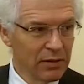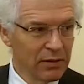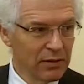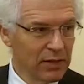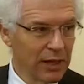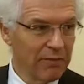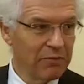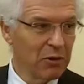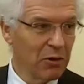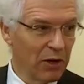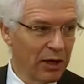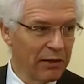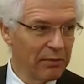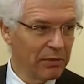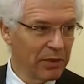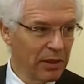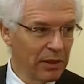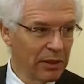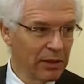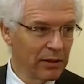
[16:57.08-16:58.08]
seven or
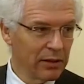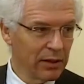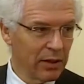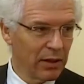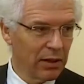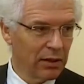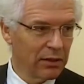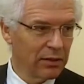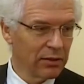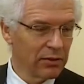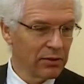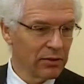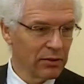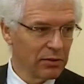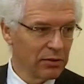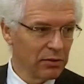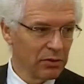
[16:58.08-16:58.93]
eight billion dollars,